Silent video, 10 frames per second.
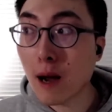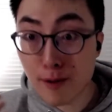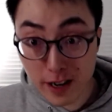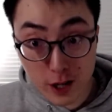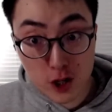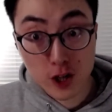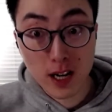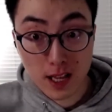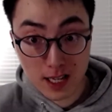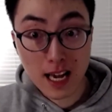
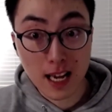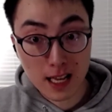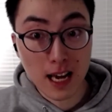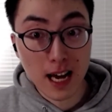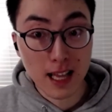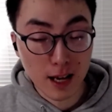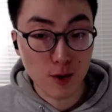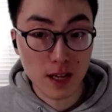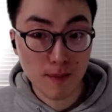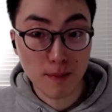appreciate the second guy that
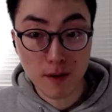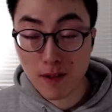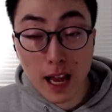who did my profile.